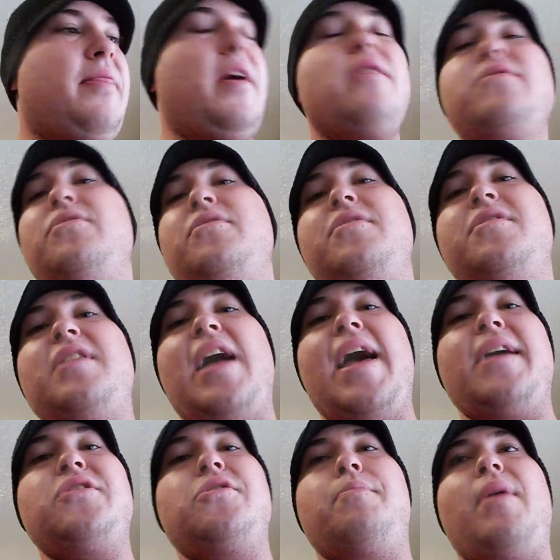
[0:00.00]
Those are just an
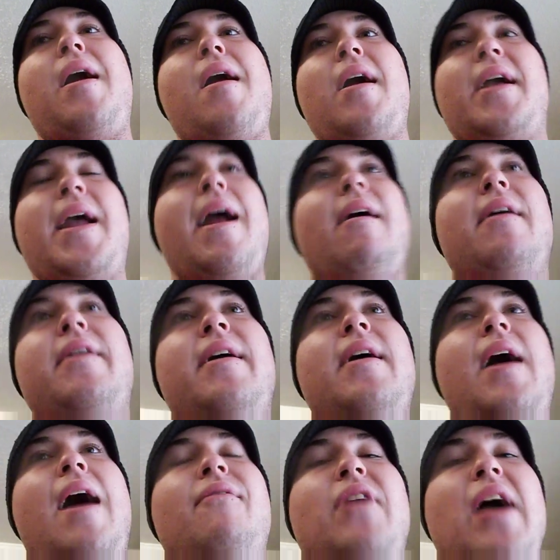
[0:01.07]
extra pair I carry.
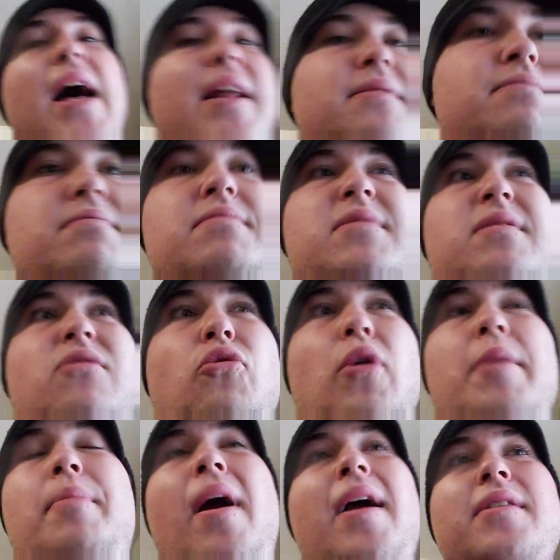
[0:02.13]
I've got
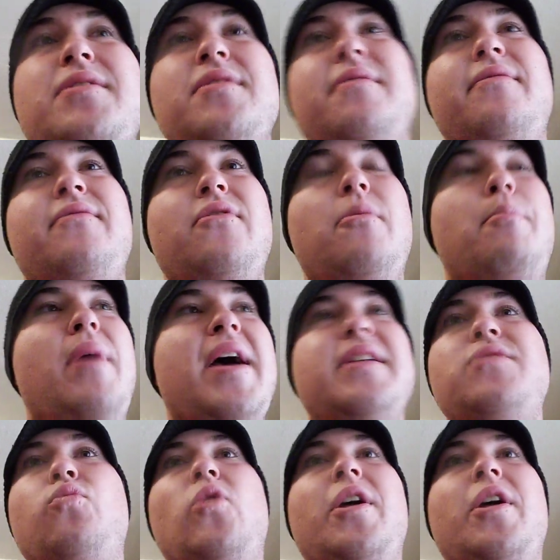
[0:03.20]
3 pairs of the Bates